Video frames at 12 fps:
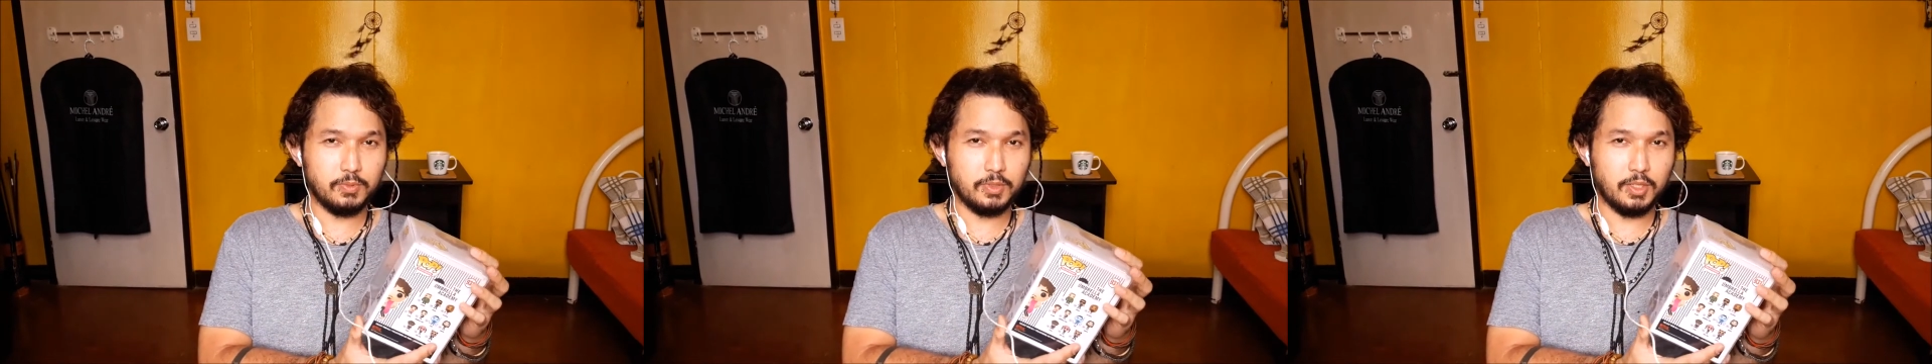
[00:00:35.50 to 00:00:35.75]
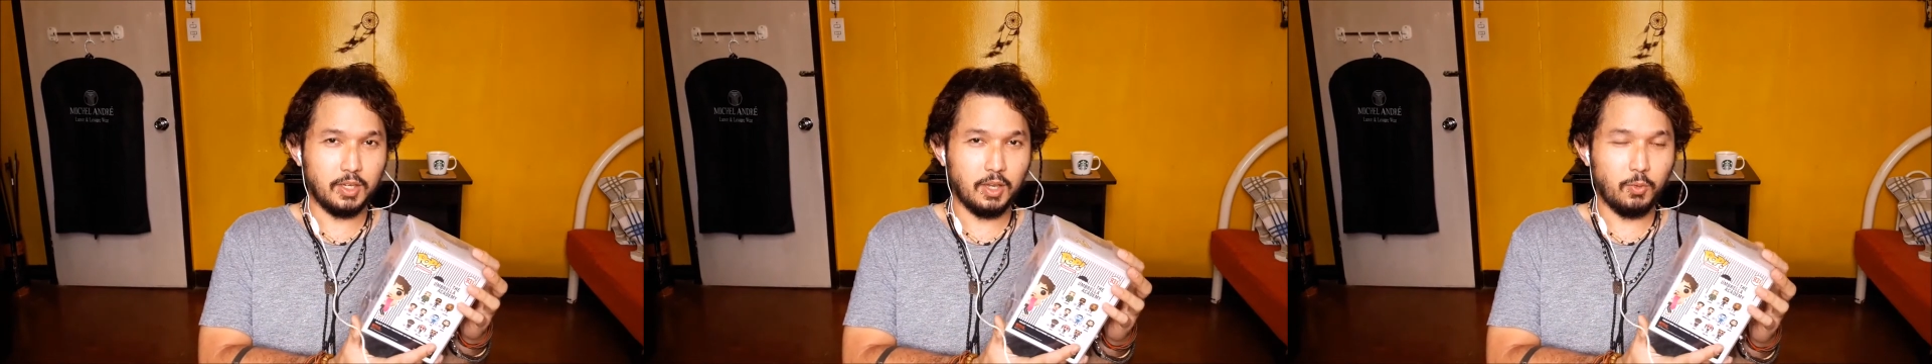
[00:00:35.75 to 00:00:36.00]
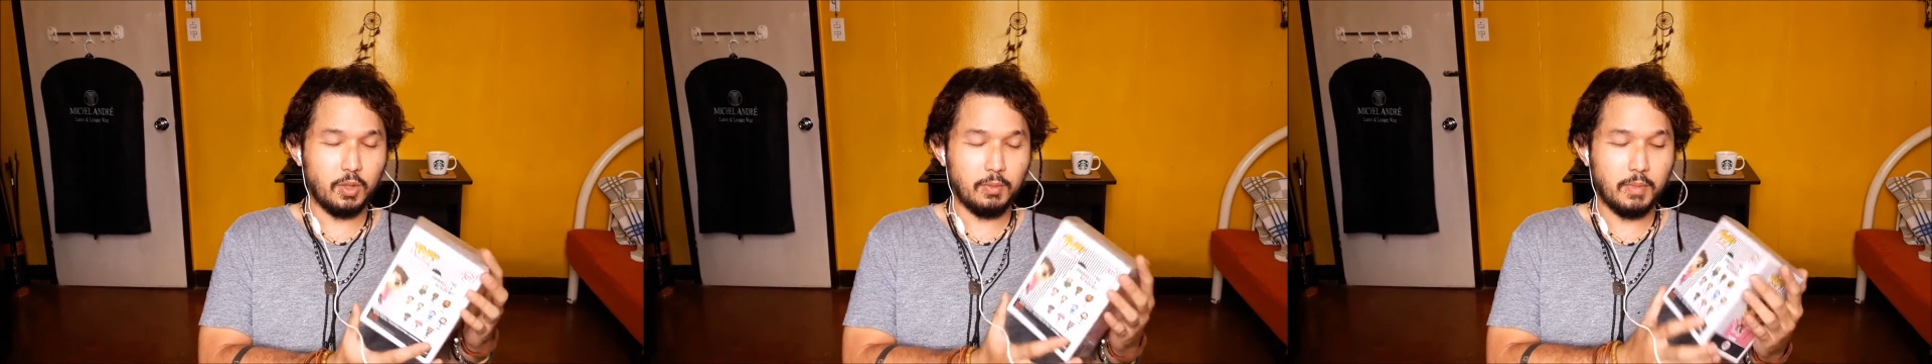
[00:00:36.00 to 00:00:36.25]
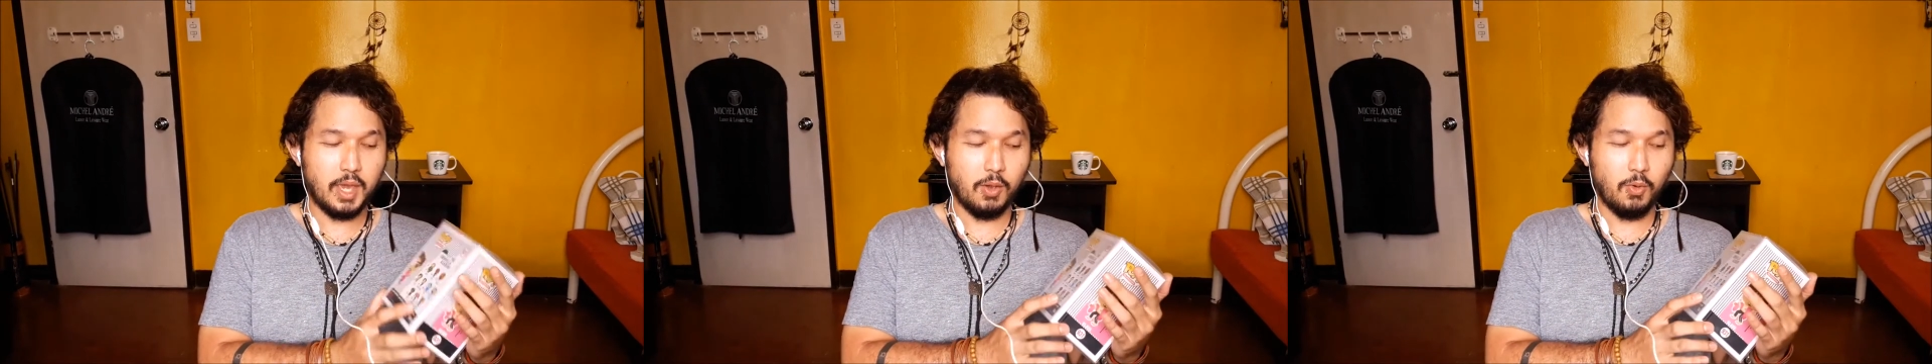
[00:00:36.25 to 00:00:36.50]
they will
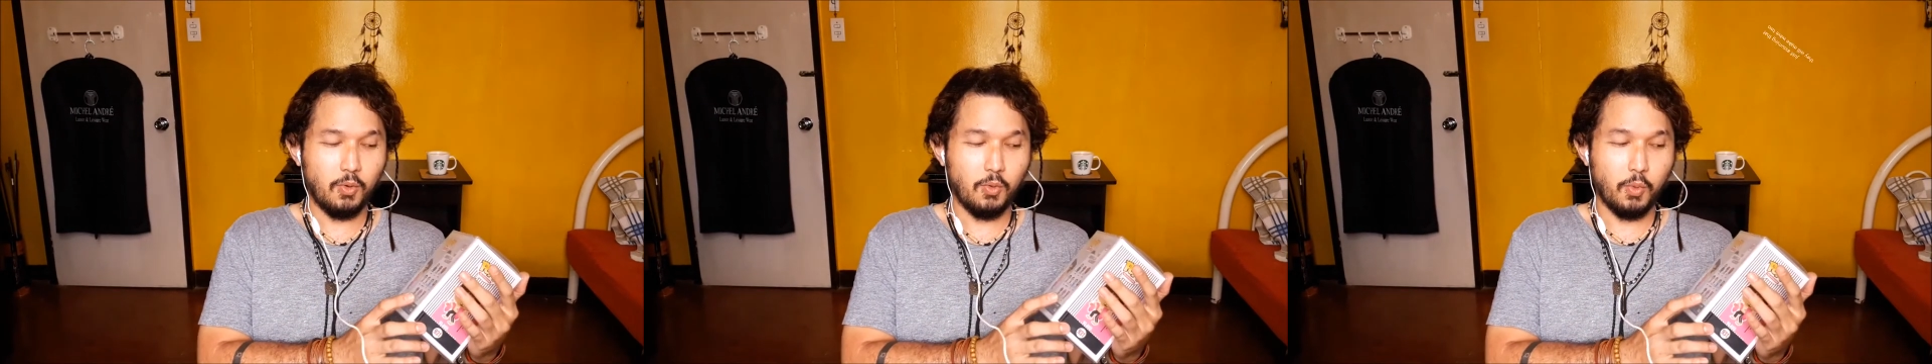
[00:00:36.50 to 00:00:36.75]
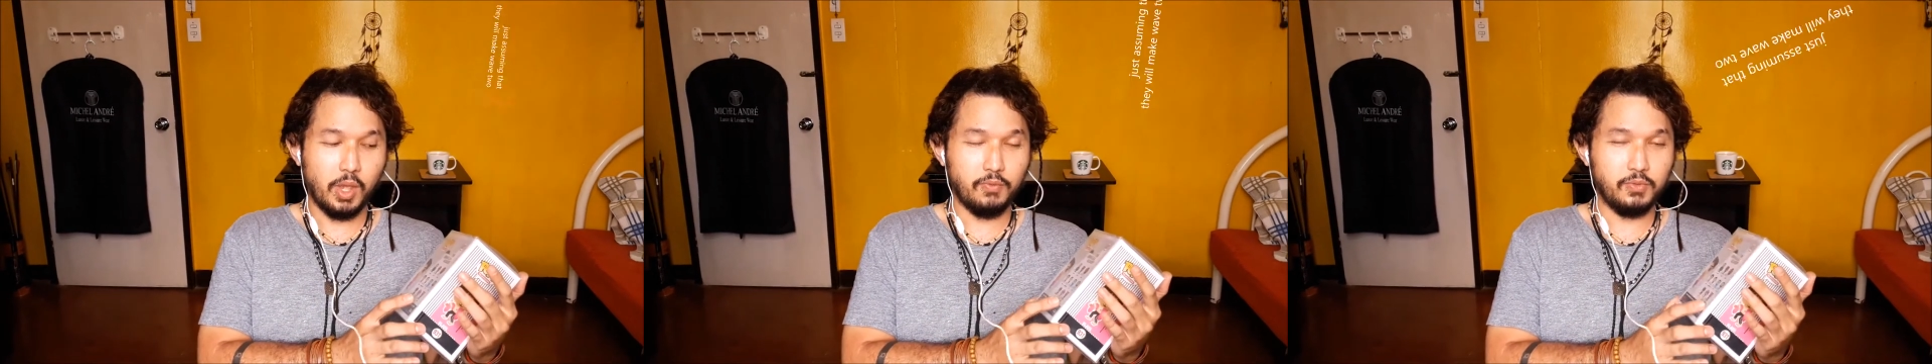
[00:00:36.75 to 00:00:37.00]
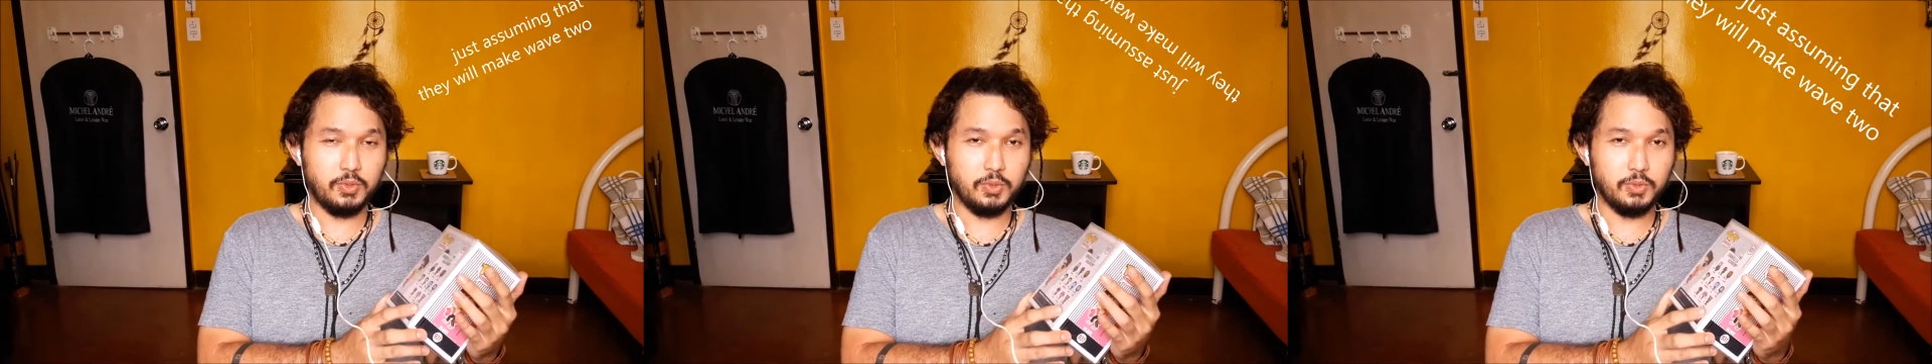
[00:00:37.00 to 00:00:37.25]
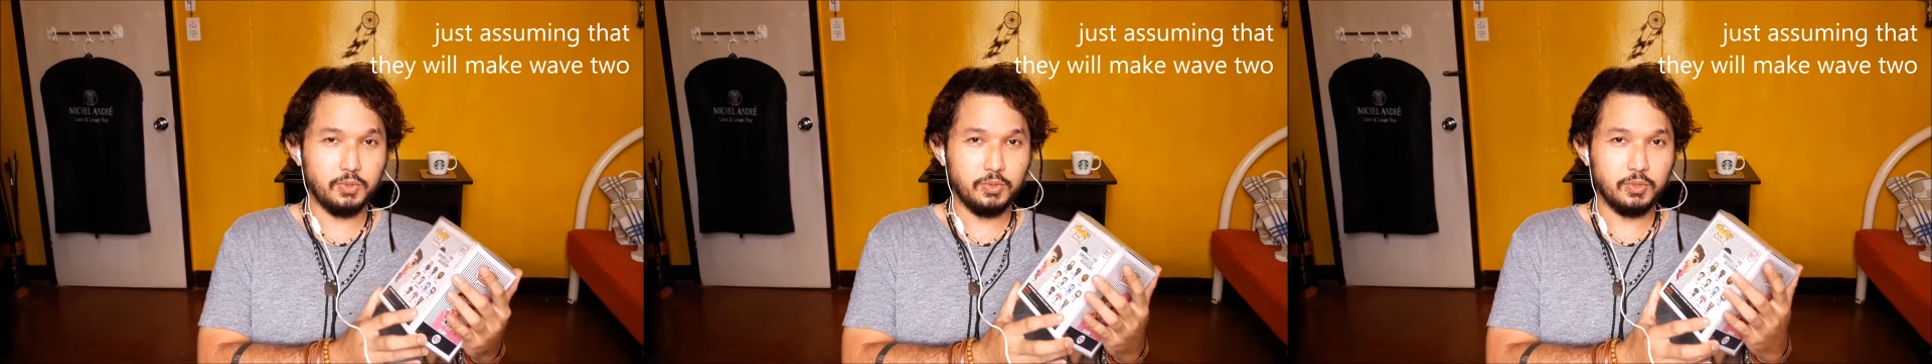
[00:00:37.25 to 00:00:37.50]
make Wave
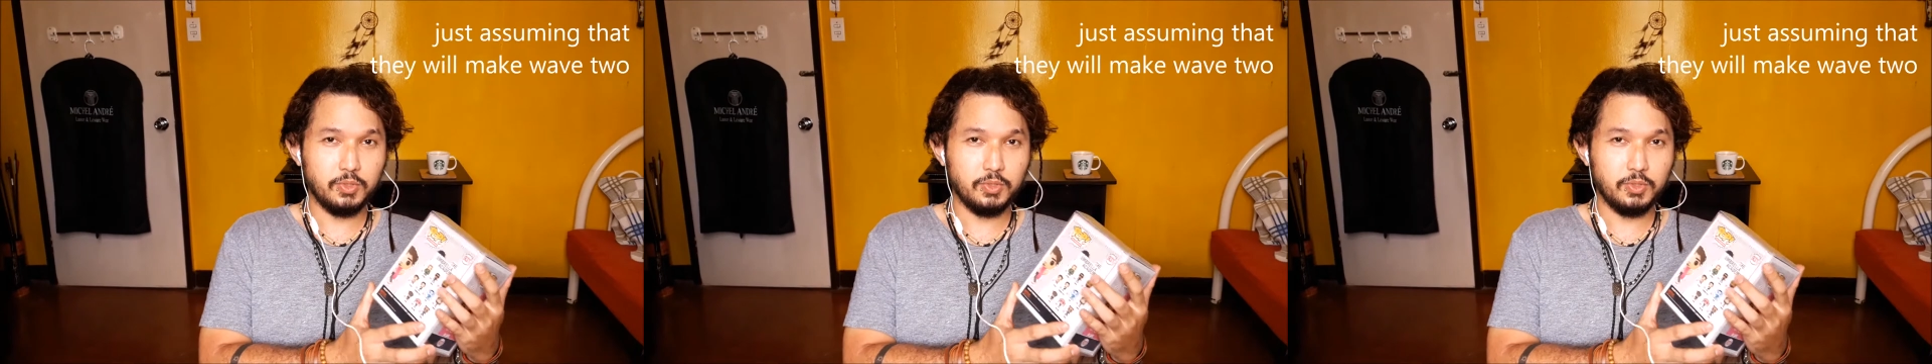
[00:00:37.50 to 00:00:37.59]
2.